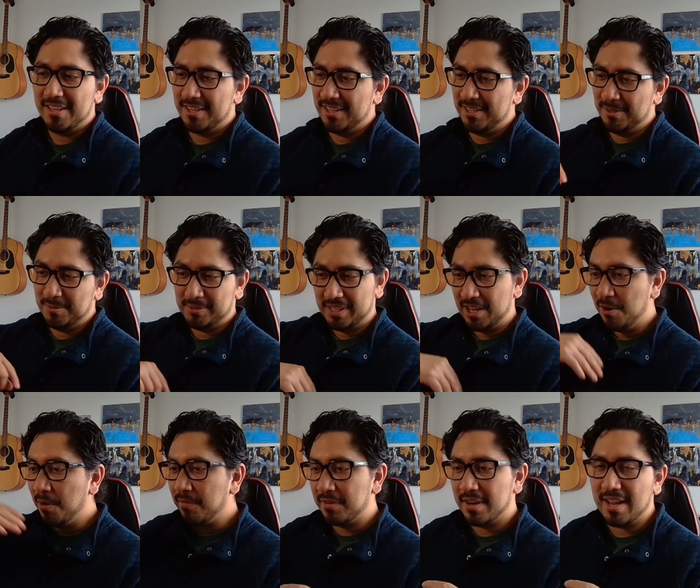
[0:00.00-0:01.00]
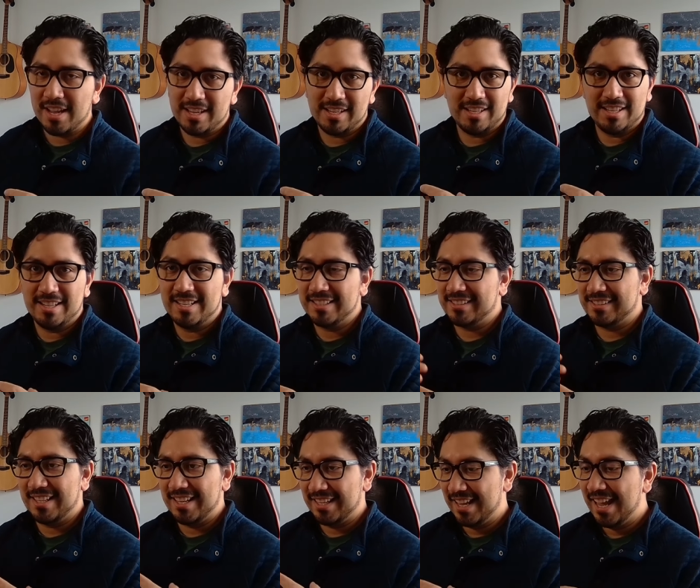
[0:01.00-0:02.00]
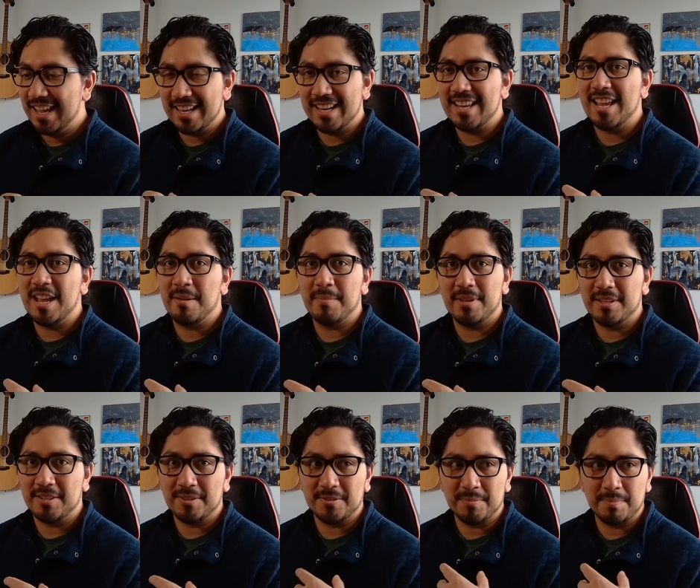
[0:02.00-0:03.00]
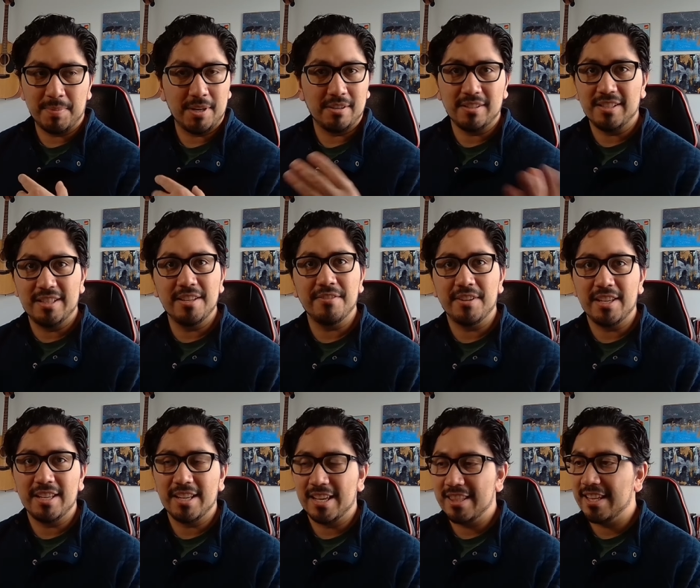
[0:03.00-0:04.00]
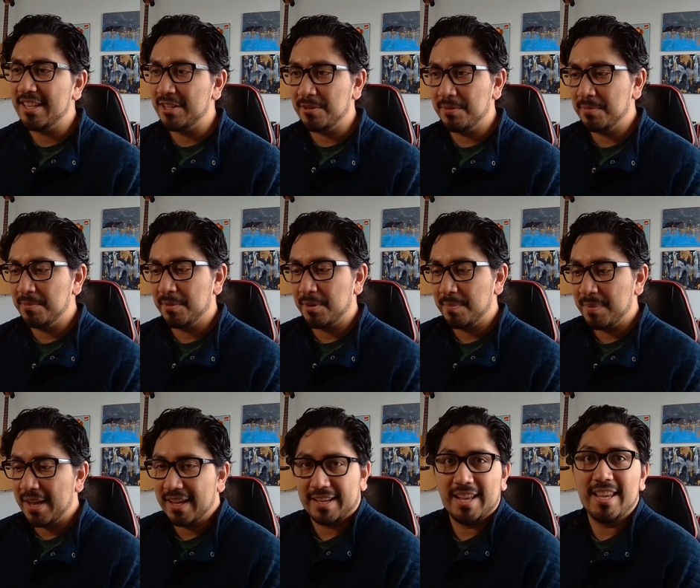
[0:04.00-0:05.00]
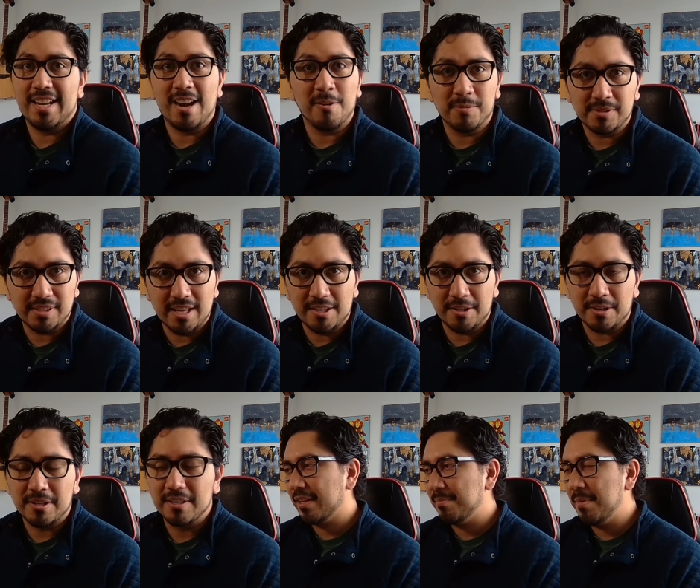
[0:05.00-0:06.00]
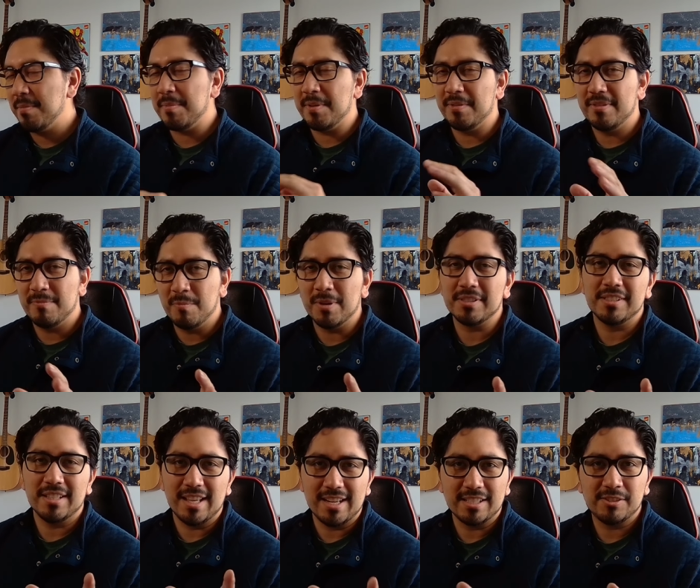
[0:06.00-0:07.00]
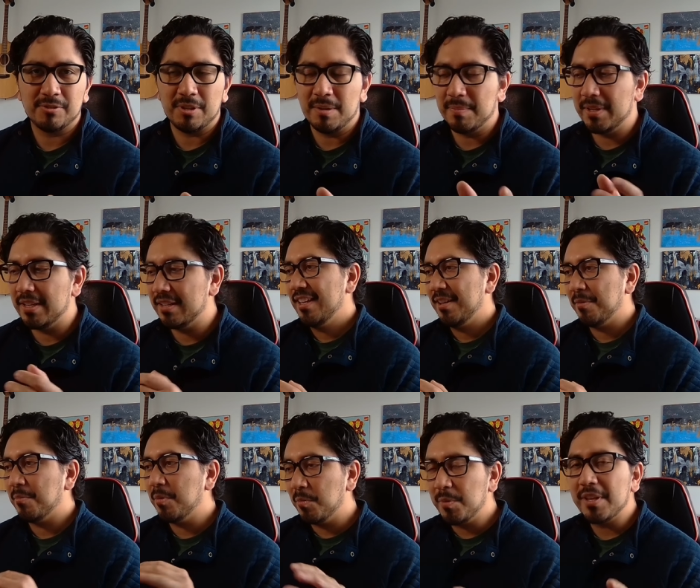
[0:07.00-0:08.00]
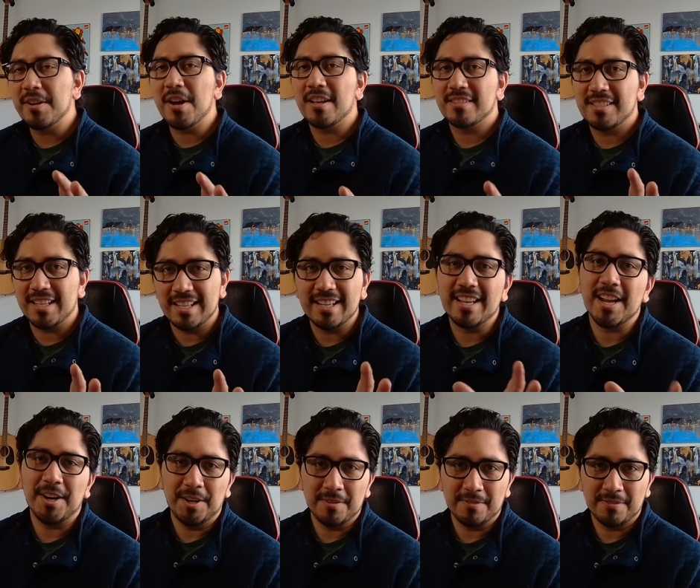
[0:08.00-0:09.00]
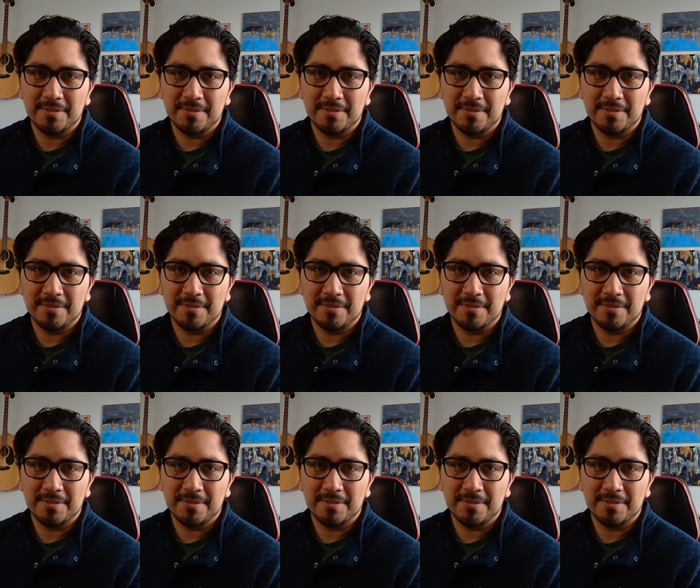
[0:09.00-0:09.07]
you stay overnight and it's like 8 a.m and you're barely leaving and then you are back eight hours later maybe it wasn't that extreme and we got taken care of